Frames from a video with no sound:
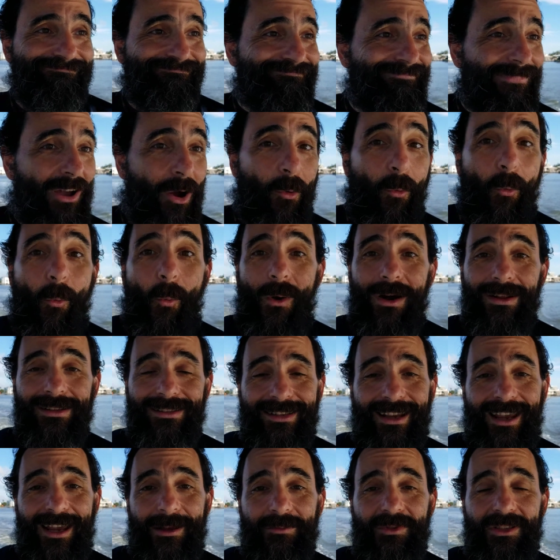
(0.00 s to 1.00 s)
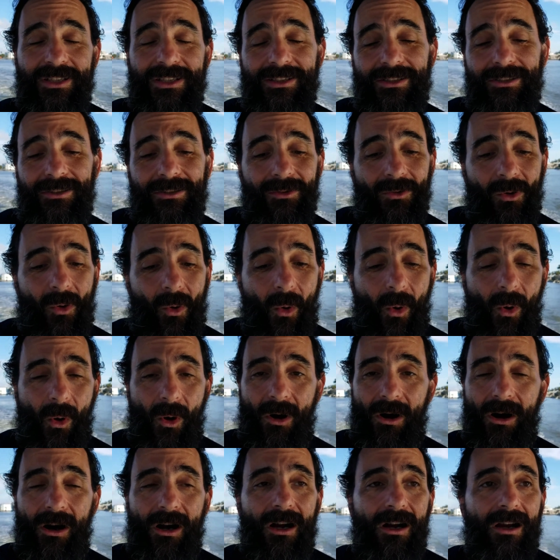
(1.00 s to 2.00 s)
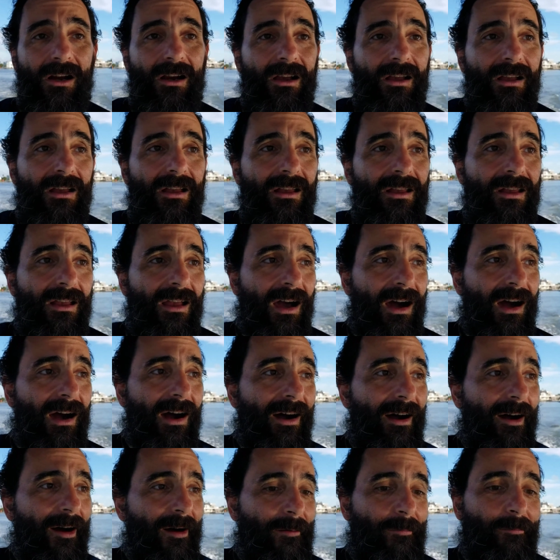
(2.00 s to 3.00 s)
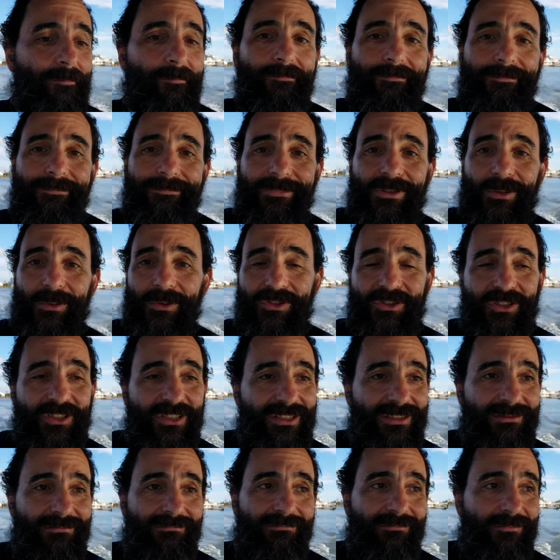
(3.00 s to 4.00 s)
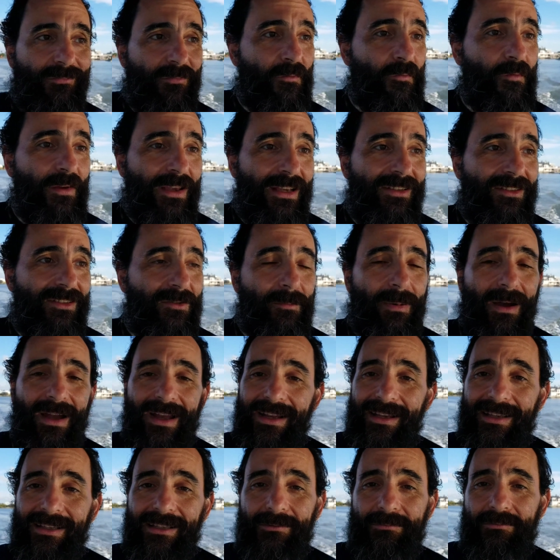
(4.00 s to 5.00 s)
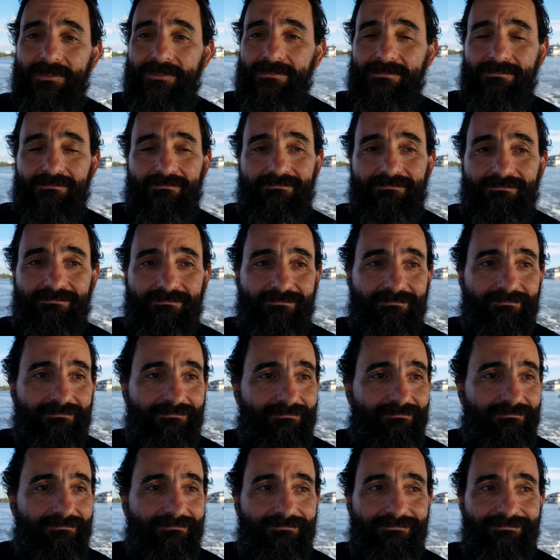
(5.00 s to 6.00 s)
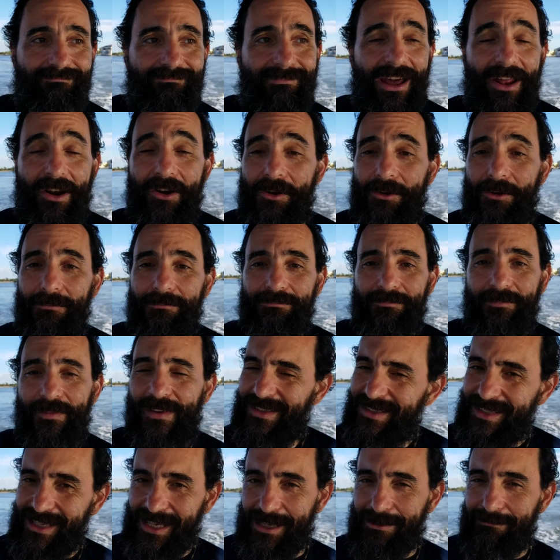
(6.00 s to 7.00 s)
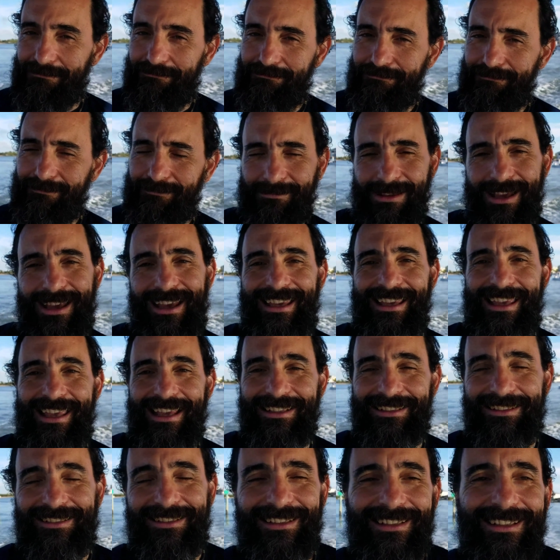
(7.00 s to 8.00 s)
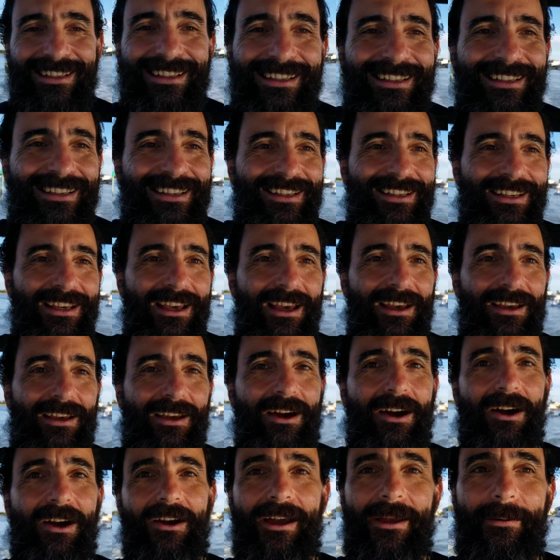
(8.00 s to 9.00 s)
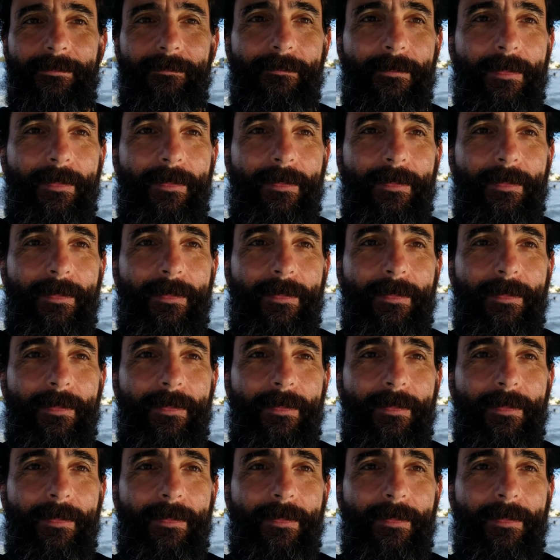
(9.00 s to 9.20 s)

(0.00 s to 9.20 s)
a one-time deal, or it was just fixed by, I don't know, fixing it, I guess. All right.